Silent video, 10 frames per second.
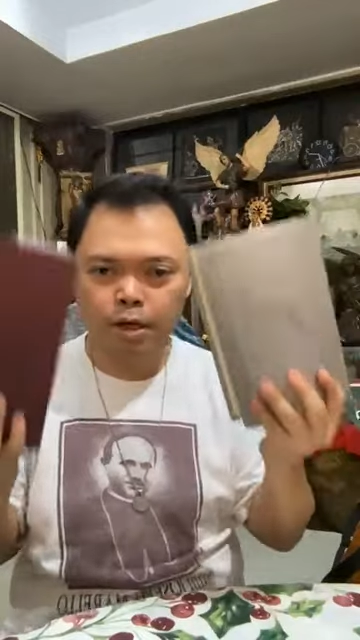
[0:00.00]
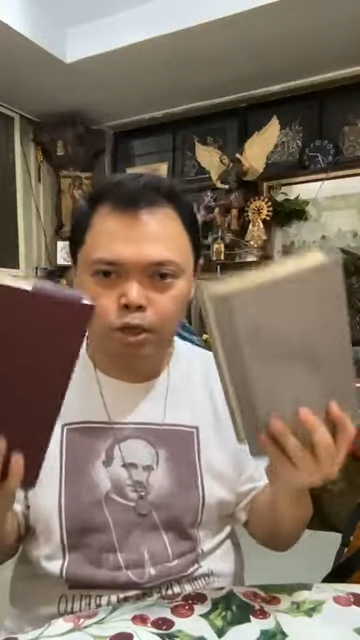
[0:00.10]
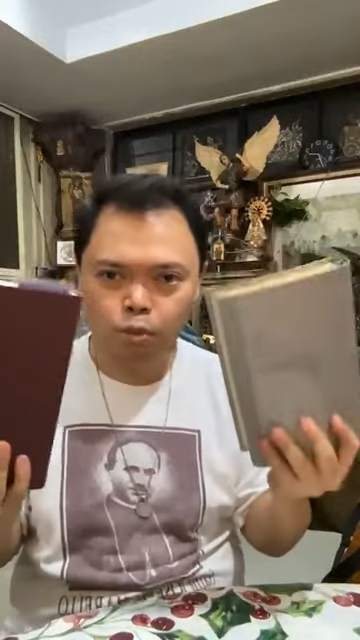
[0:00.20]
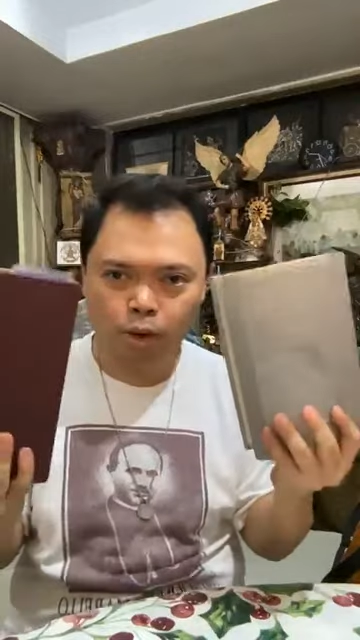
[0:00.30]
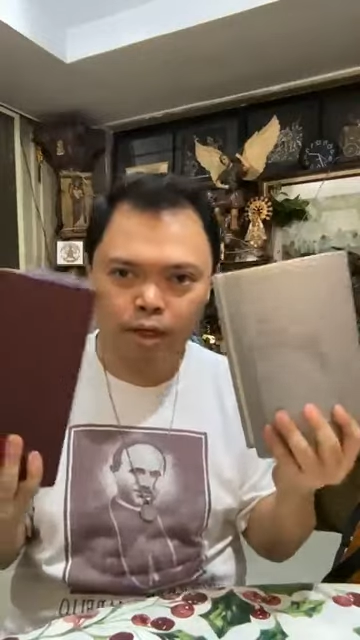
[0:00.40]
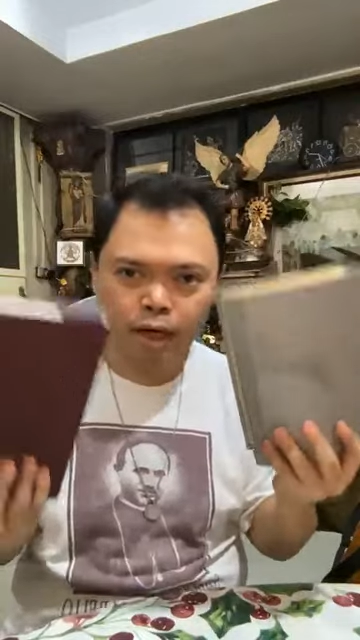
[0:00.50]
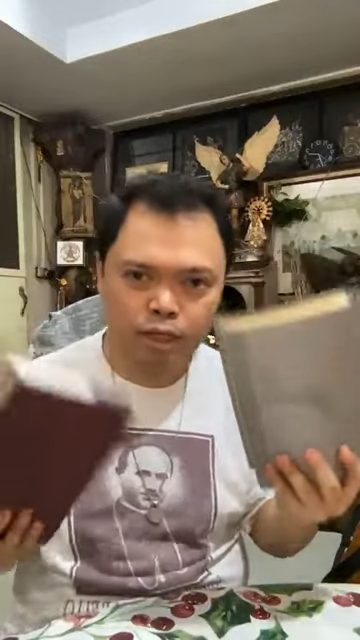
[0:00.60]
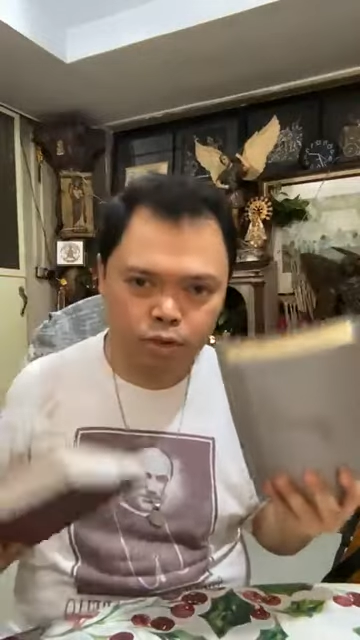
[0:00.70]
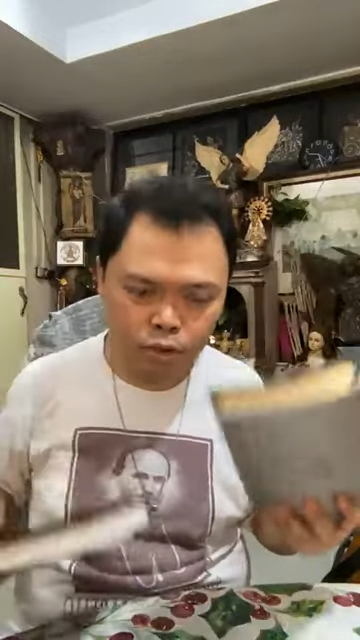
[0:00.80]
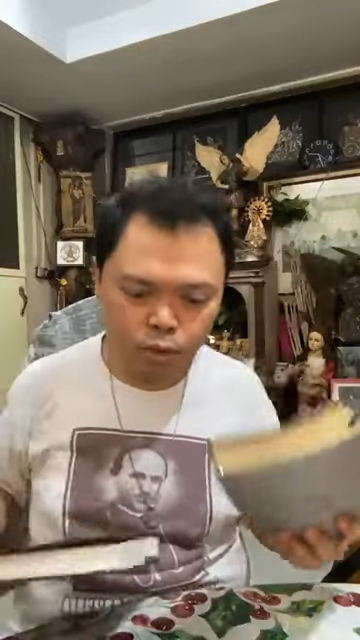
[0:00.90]
because what
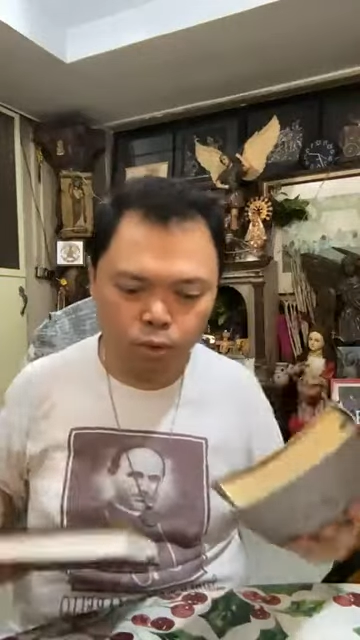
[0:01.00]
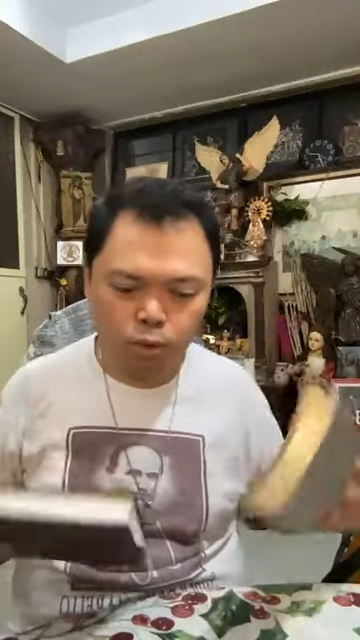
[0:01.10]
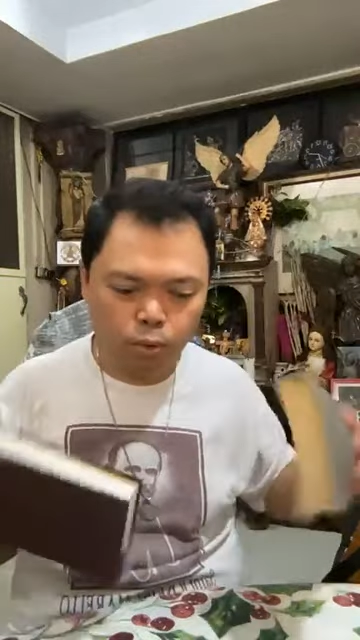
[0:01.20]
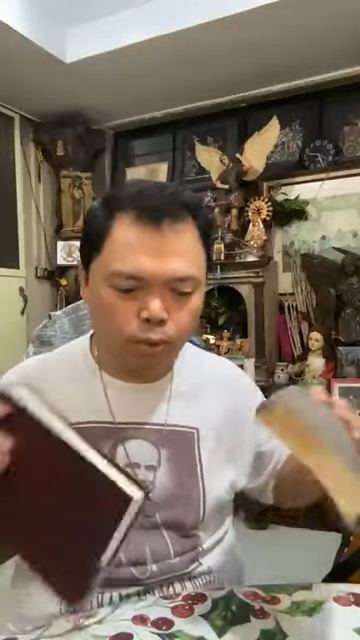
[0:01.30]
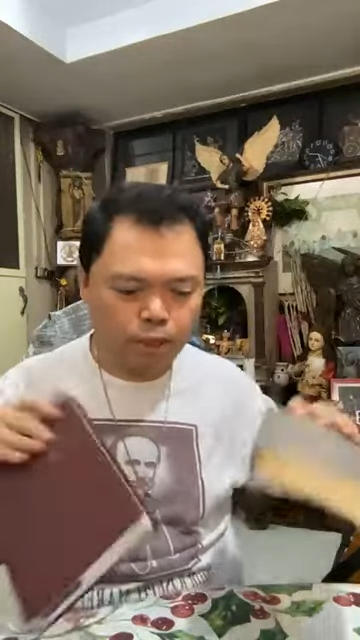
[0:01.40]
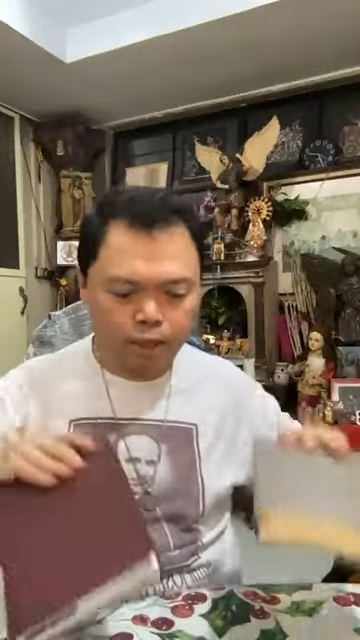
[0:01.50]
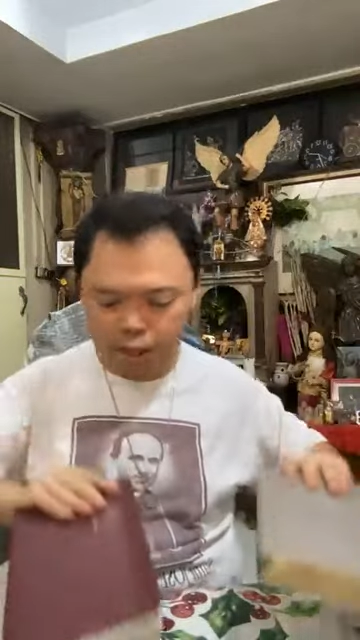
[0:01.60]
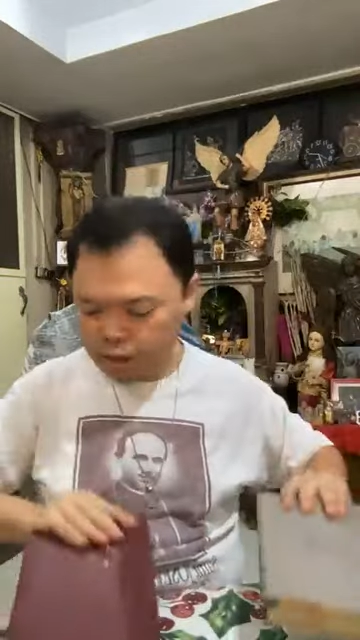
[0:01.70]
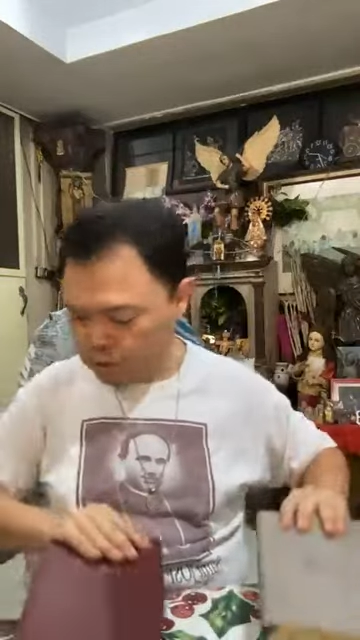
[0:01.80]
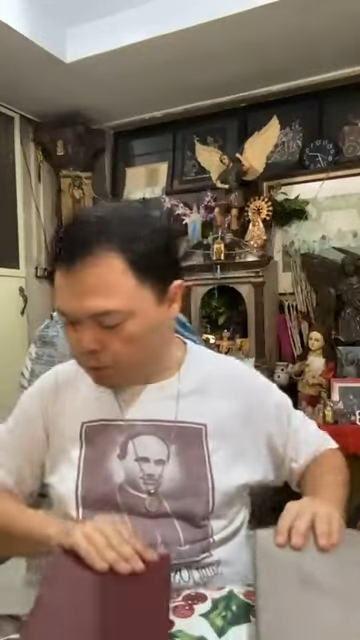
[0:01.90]
I do
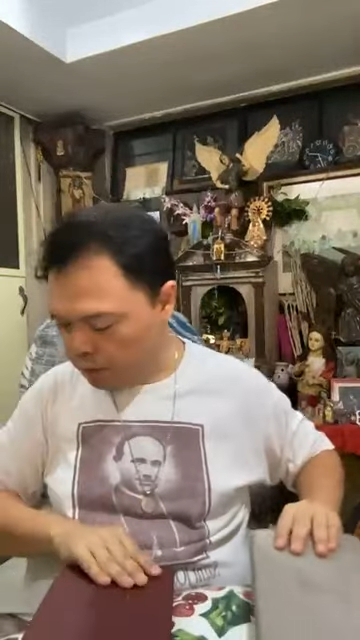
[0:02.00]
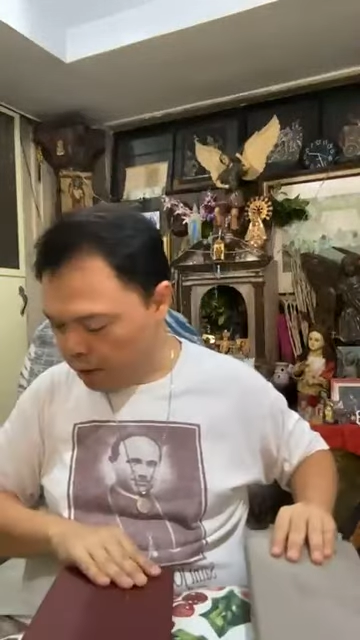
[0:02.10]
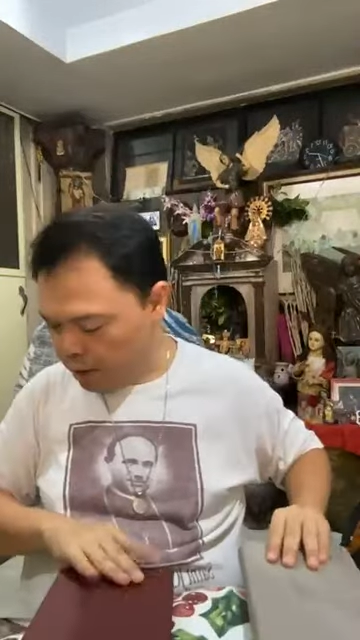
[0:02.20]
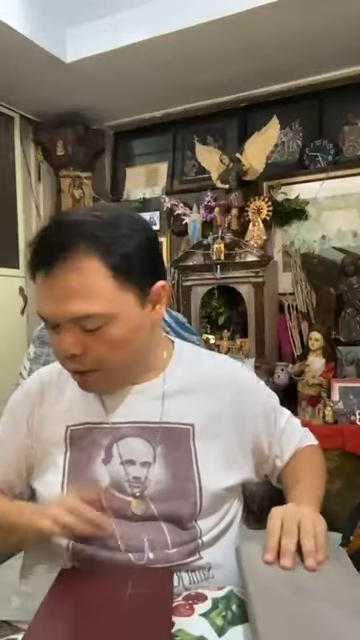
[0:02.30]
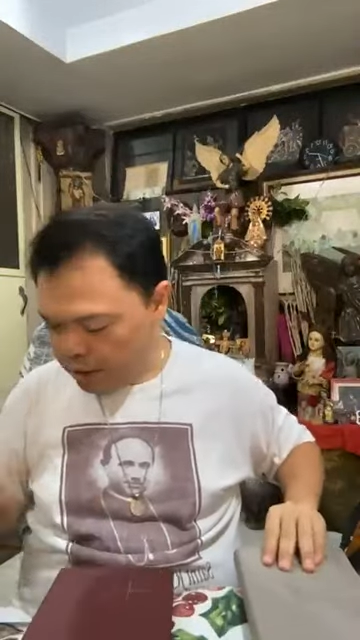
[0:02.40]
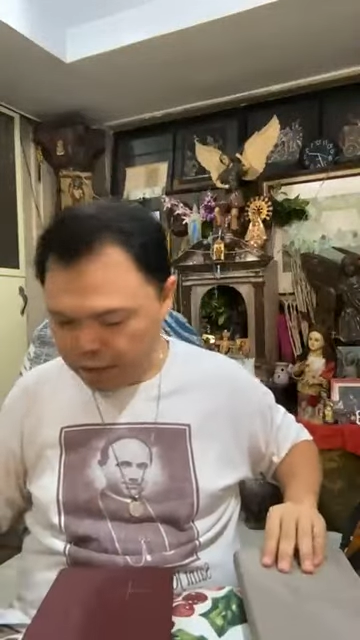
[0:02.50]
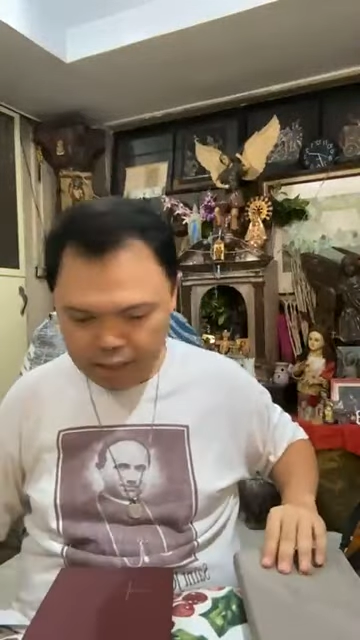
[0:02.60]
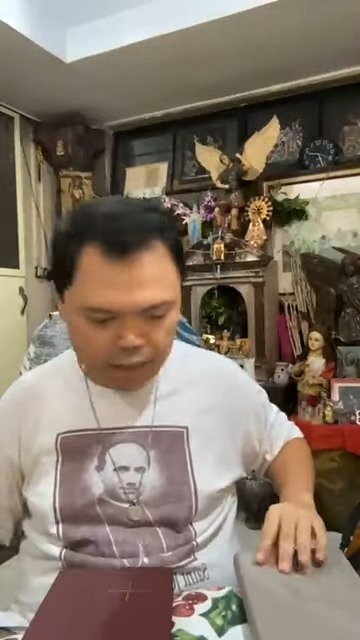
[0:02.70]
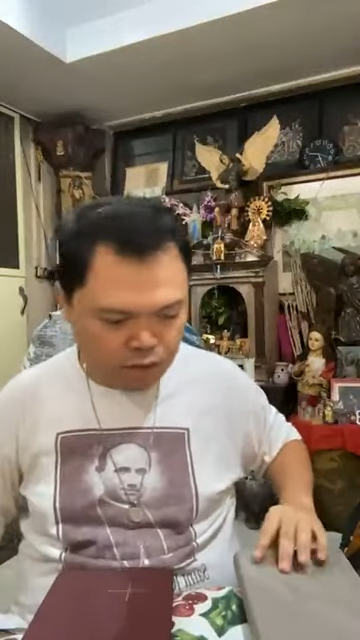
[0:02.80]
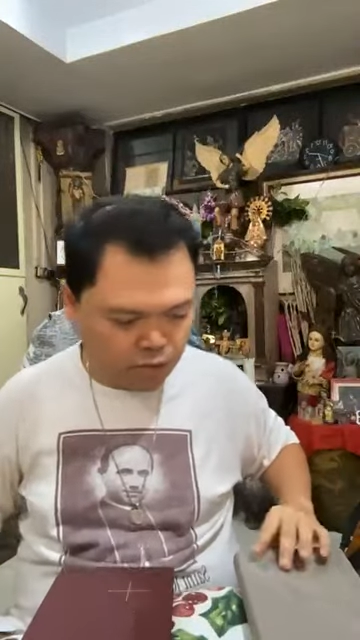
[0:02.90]

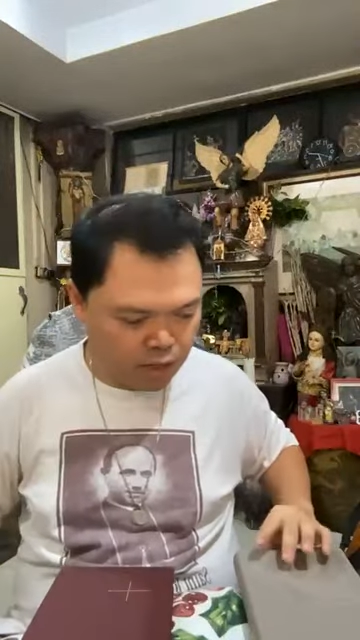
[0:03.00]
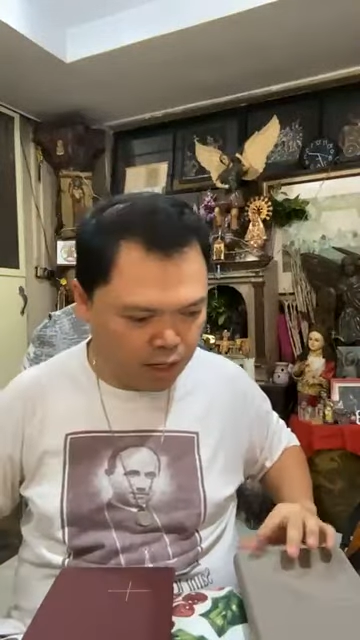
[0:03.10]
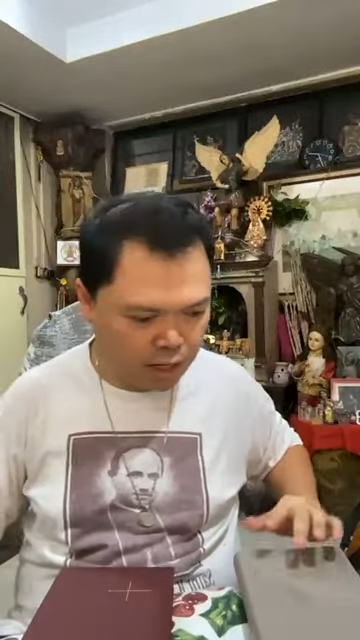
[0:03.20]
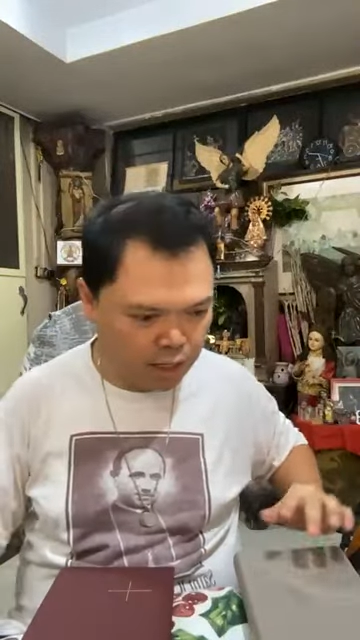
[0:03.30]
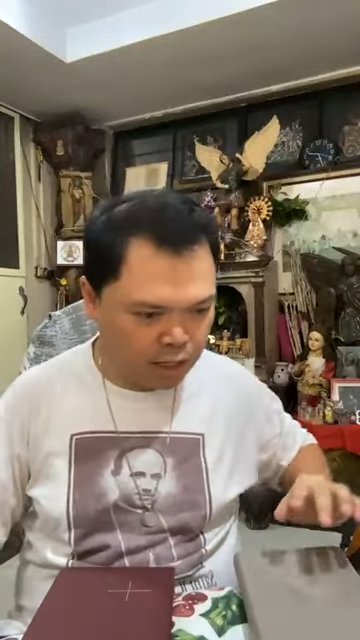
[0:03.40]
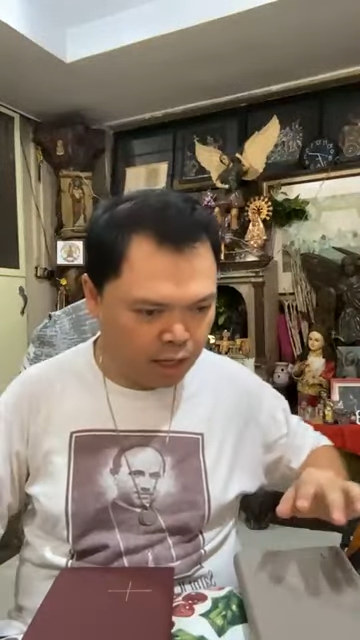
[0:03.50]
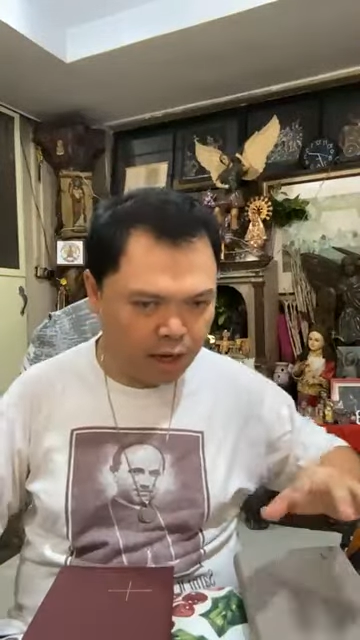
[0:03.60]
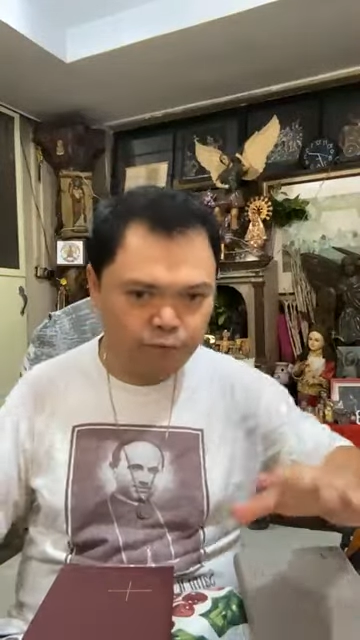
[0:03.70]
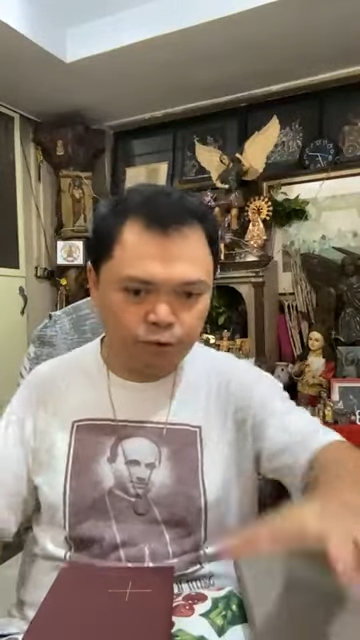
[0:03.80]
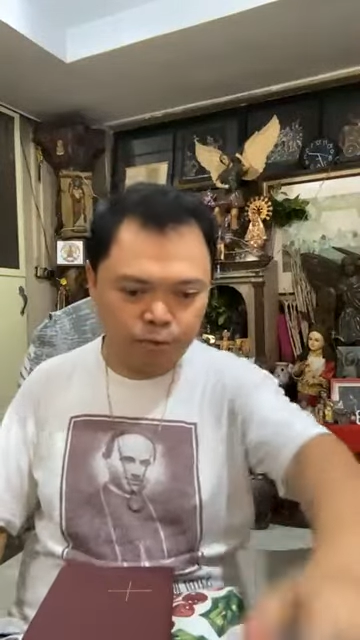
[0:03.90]
is
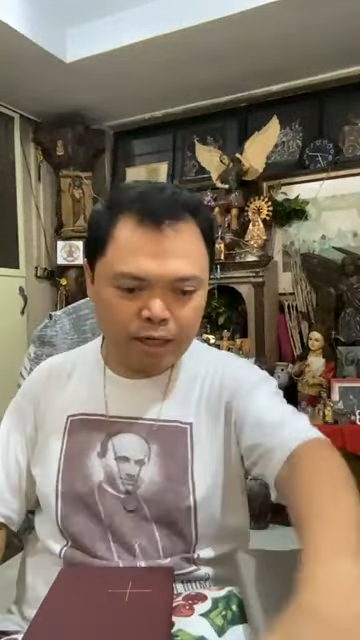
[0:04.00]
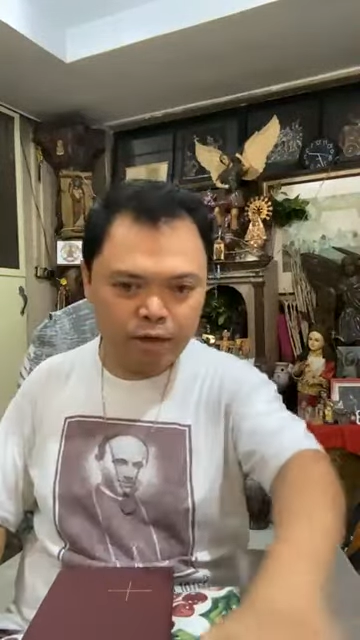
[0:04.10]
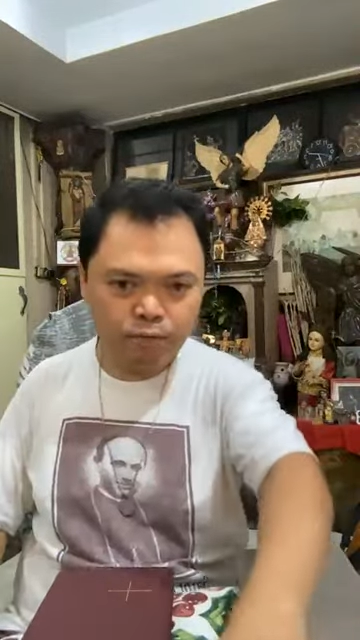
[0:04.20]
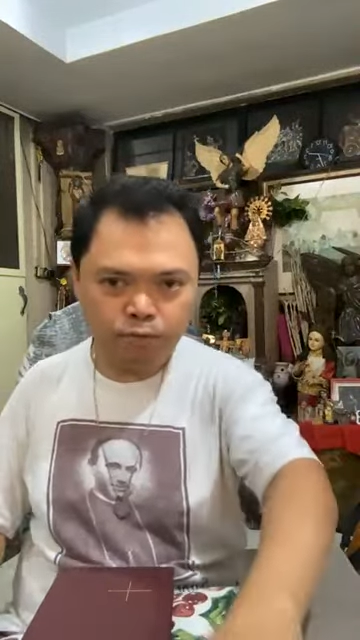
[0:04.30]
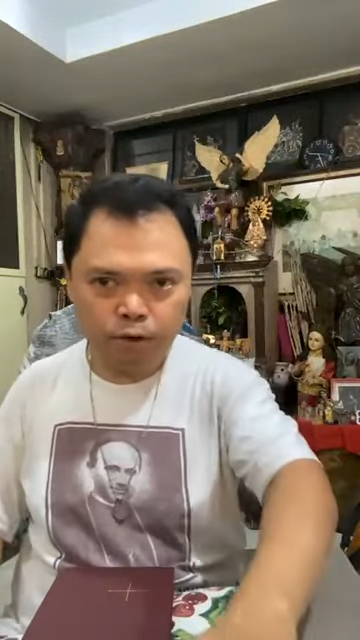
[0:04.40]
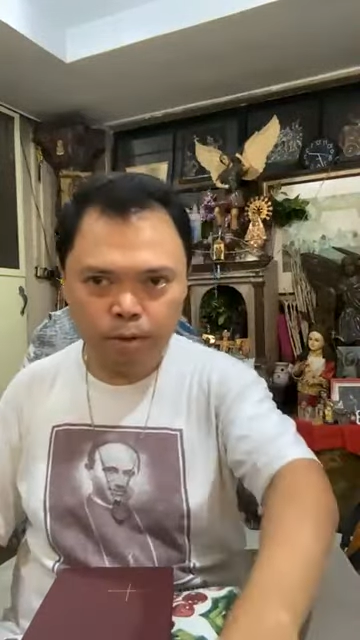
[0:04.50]
after reading